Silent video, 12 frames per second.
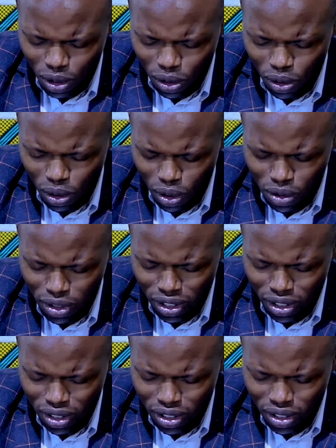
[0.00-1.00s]
Your glory,
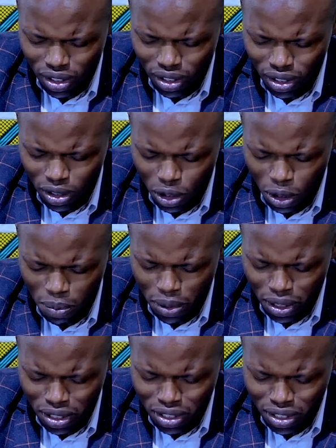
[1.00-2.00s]
your
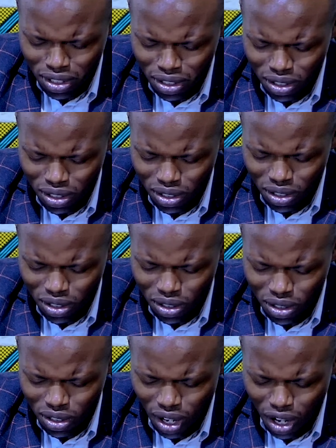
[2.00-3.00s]
peace.
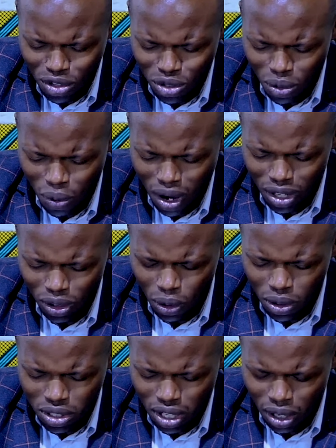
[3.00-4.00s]
As your word
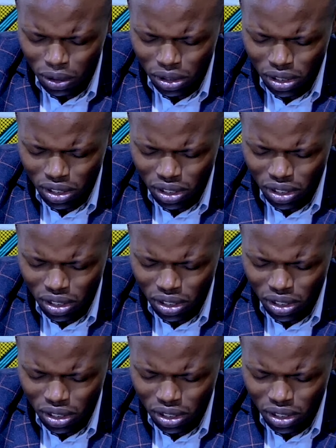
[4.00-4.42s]
goes out,